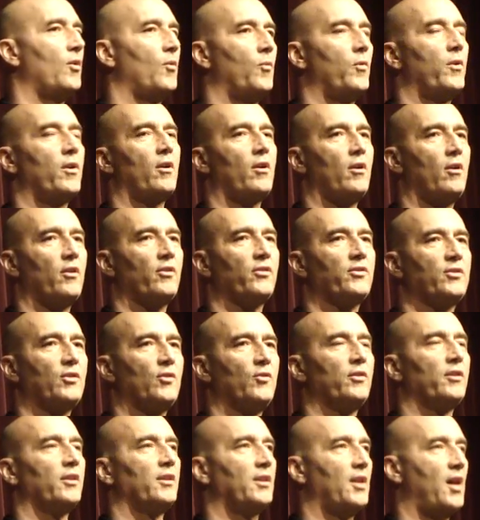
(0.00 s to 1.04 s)
we are also
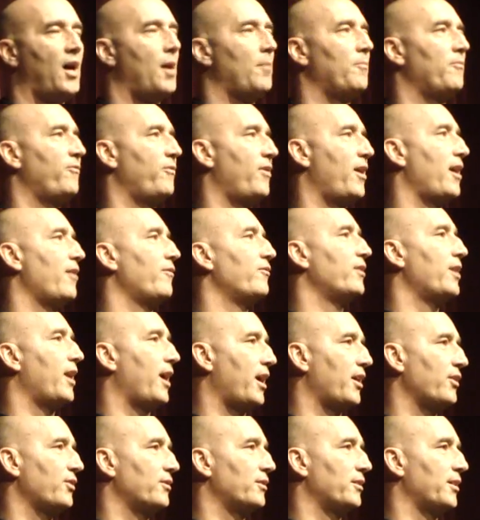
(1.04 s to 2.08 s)
in the top 5
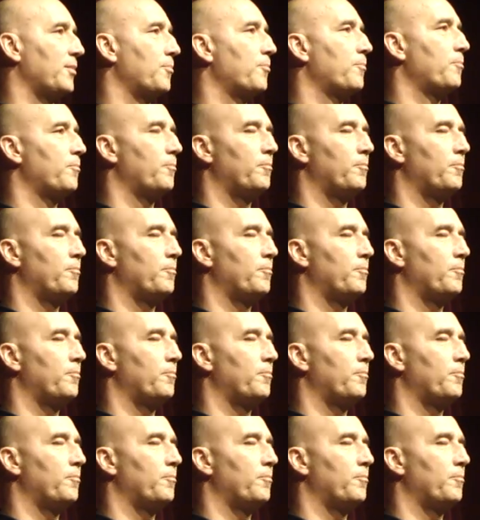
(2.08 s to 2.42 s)
nationally